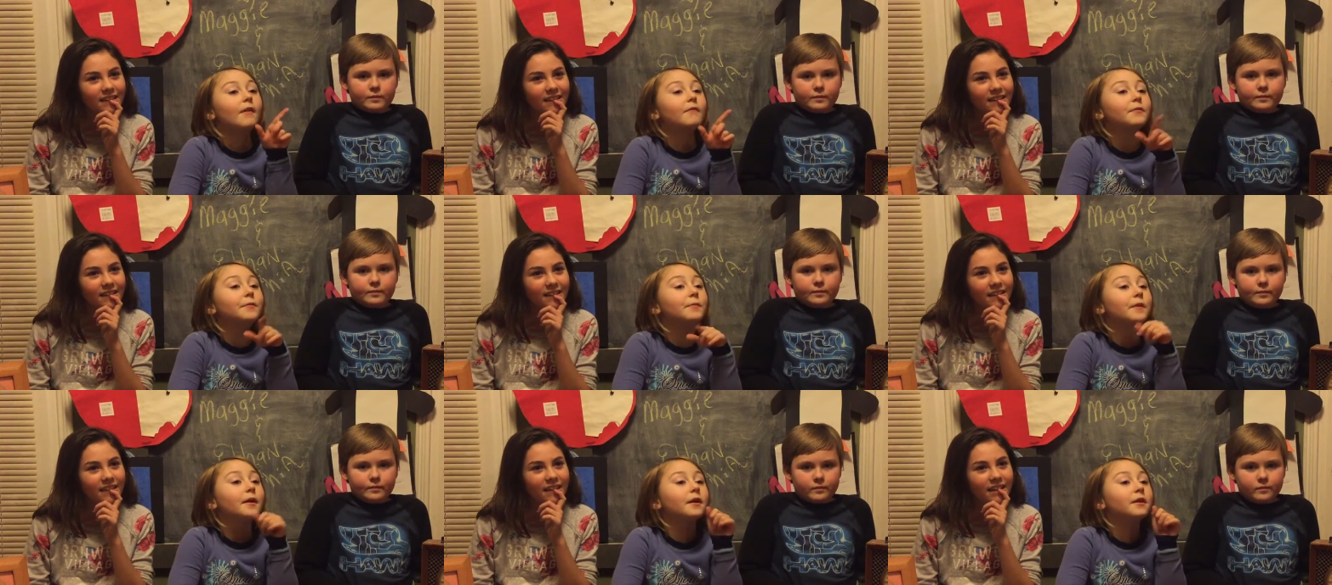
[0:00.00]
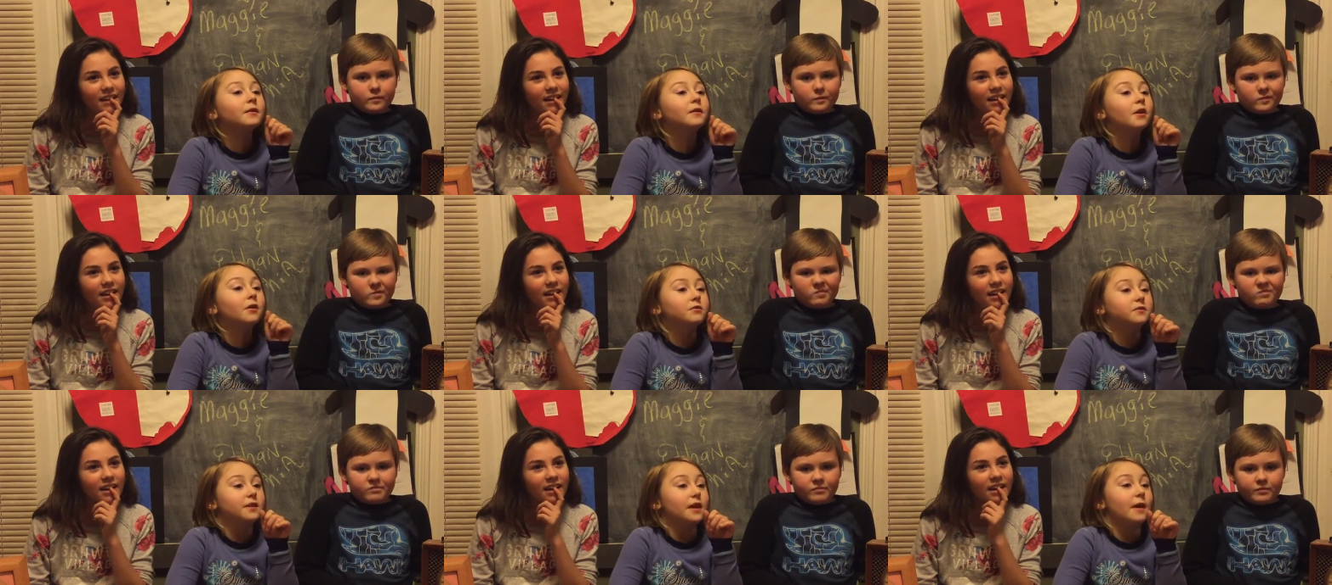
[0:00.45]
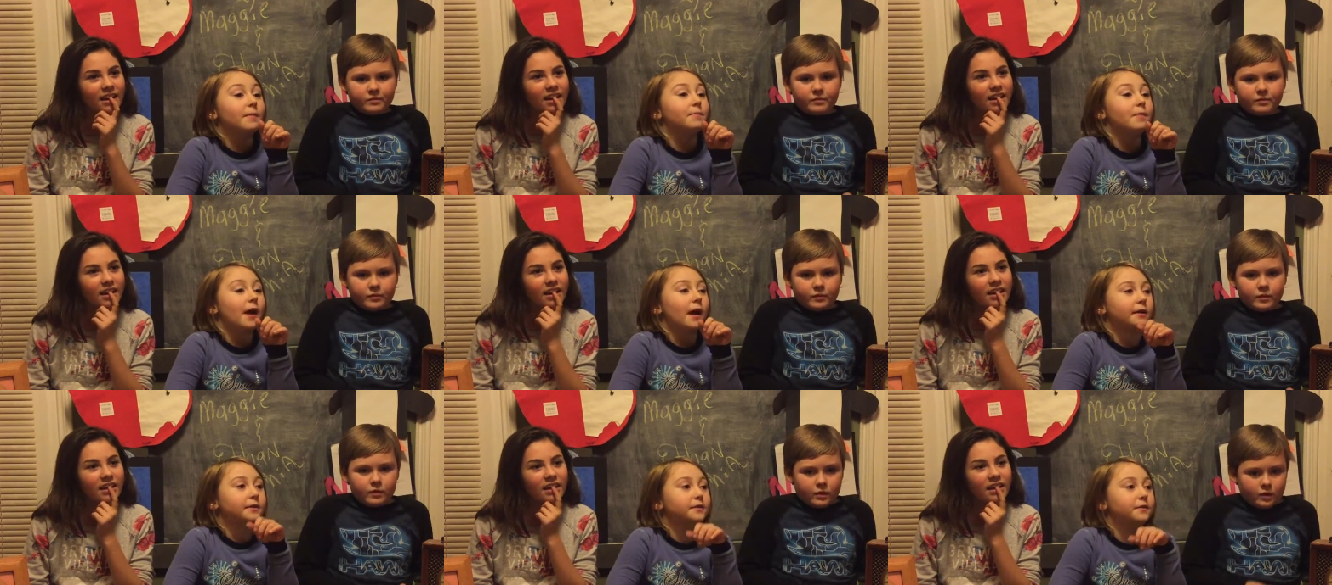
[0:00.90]
Speaker 1: Everybody knows
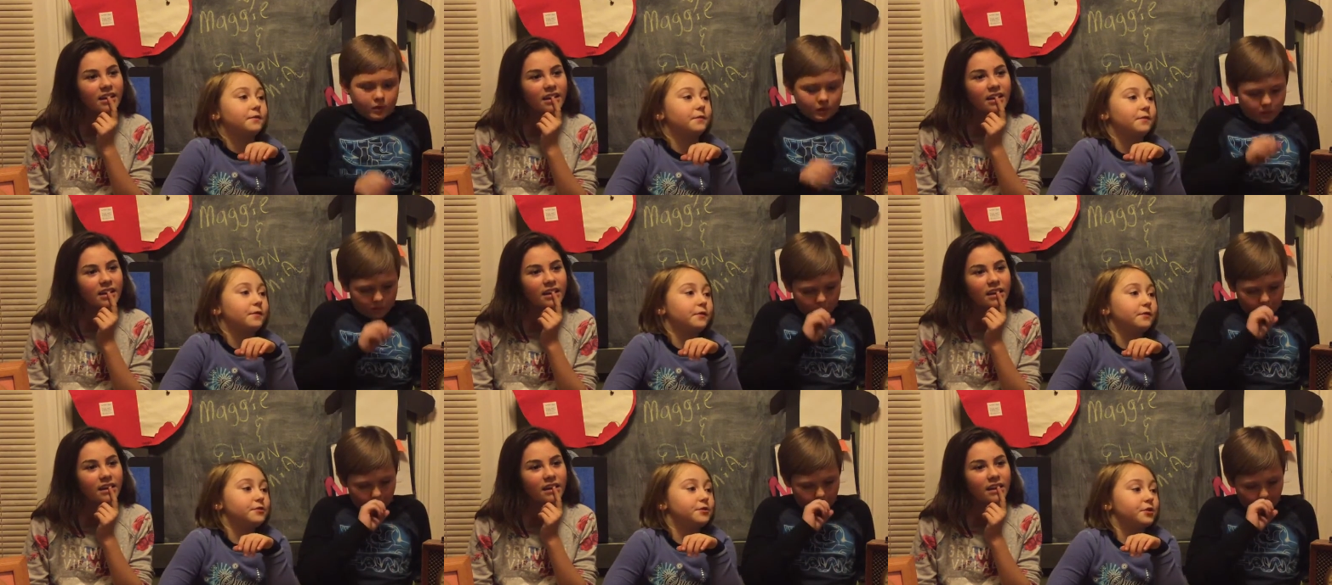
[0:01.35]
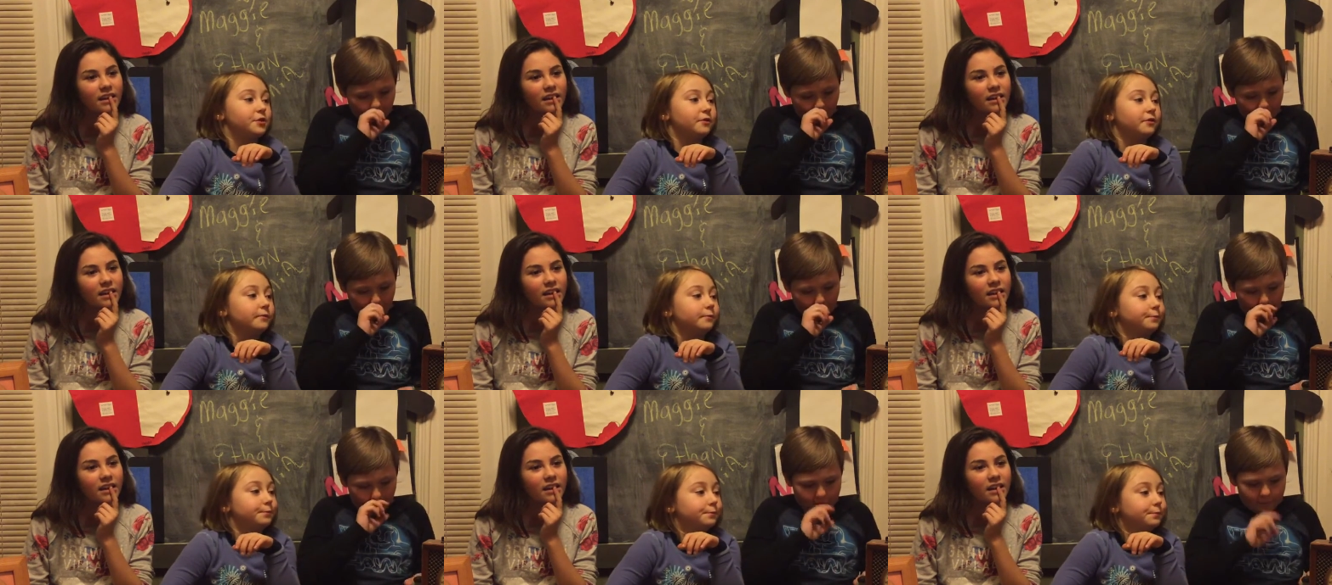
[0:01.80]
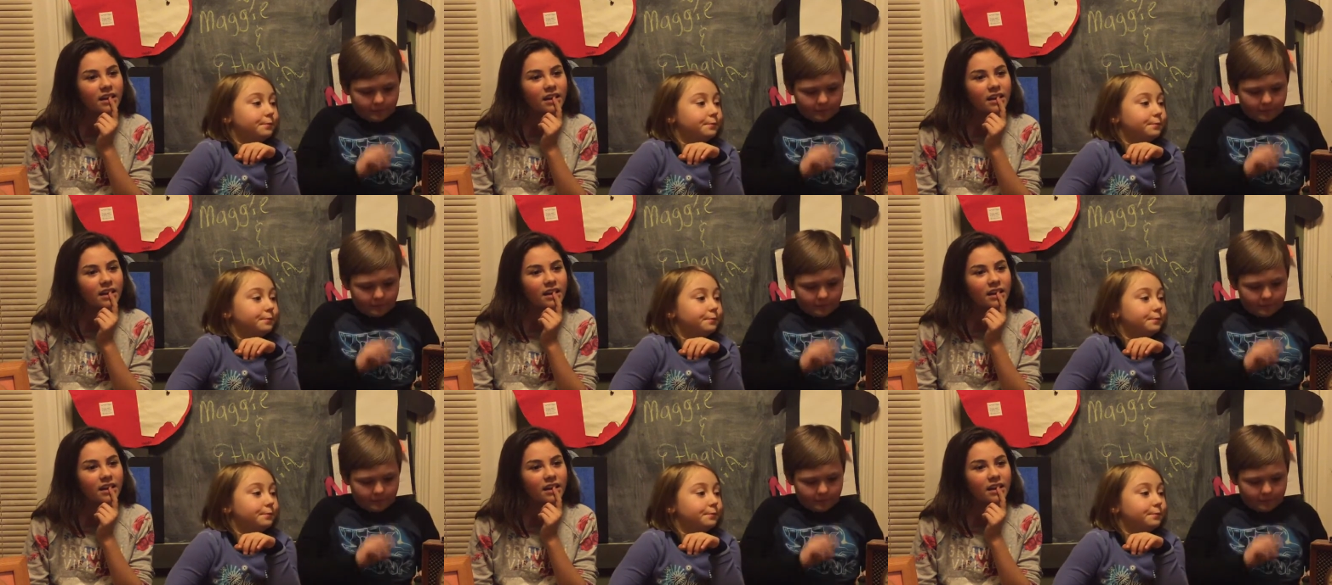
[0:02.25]
that Back to the Future.